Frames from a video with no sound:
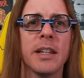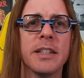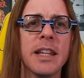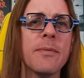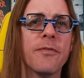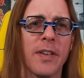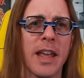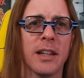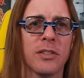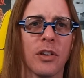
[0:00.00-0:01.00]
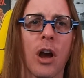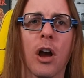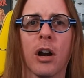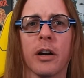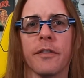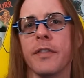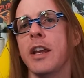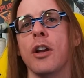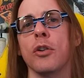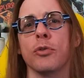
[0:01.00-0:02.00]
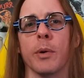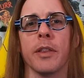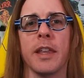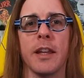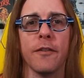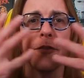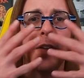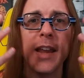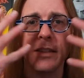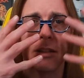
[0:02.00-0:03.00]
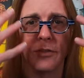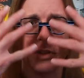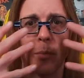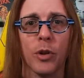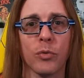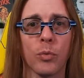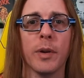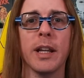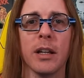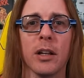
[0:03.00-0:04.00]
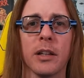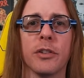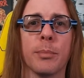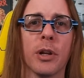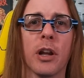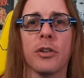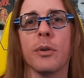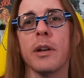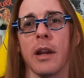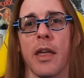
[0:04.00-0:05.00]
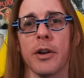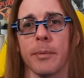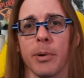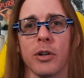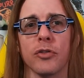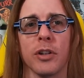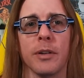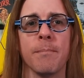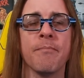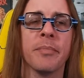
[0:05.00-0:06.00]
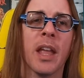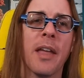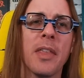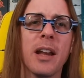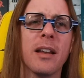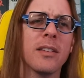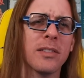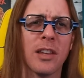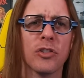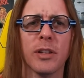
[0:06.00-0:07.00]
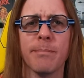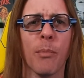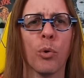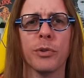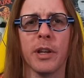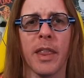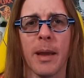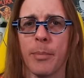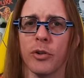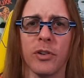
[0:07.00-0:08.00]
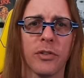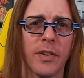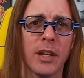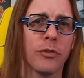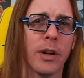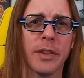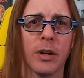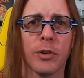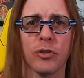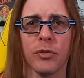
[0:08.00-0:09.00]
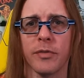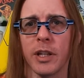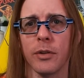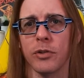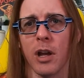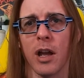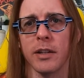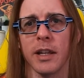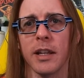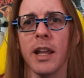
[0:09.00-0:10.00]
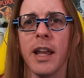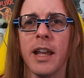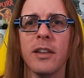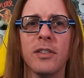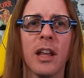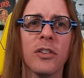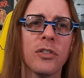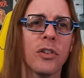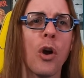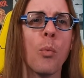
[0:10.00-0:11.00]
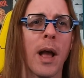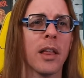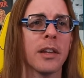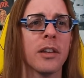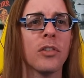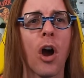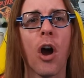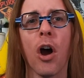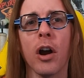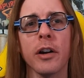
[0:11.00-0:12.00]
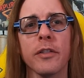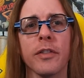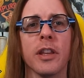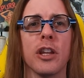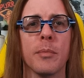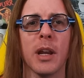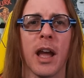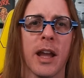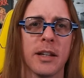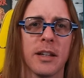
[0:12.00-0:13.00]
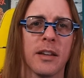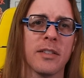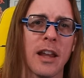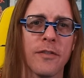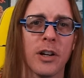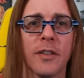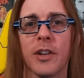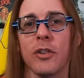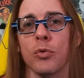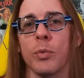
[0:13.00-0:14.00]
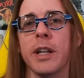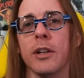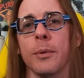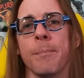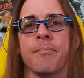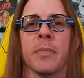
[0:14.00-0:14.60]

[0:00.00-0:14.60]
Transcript: Deepfakes are videos where the face of someone real is put onto another person, and then it is essentially molded to that person's face throughout the original video's content. It is done so well, it is hard for the human eye to decipher if it is real